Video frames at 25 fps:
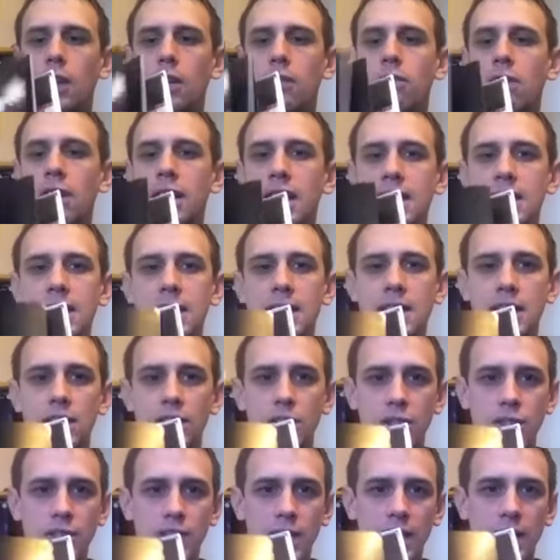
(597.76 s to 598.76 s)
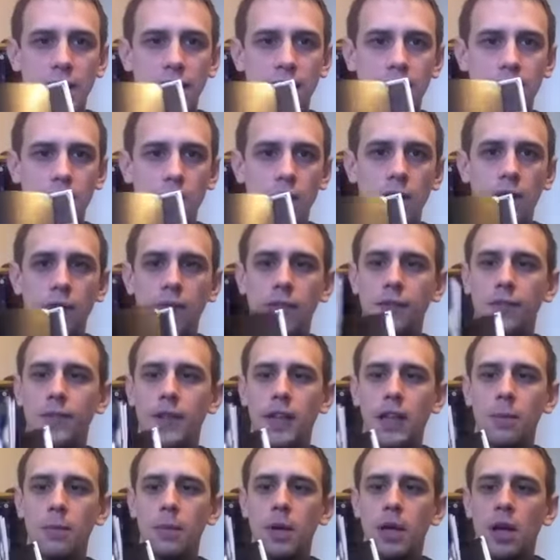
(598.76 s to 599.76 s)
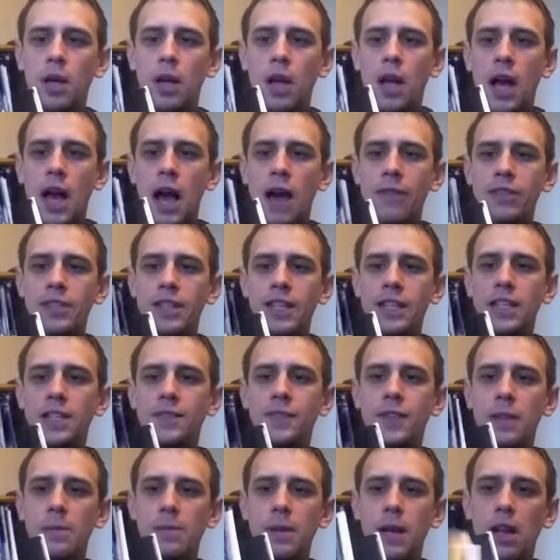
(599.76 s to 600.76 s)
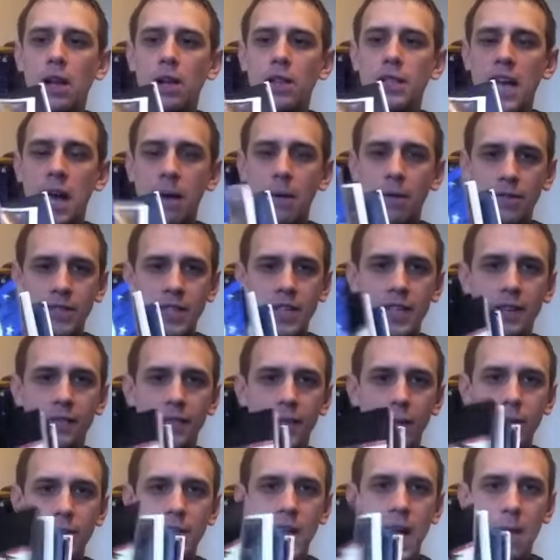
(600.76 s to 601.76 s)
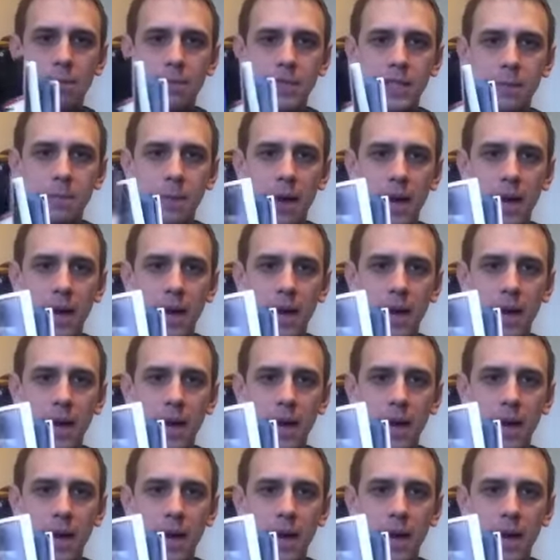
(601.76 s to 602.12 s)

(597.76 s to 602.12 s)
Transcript: releases, I should say, of the film. Haven't seen this film in a long time. I've seen it a few times in the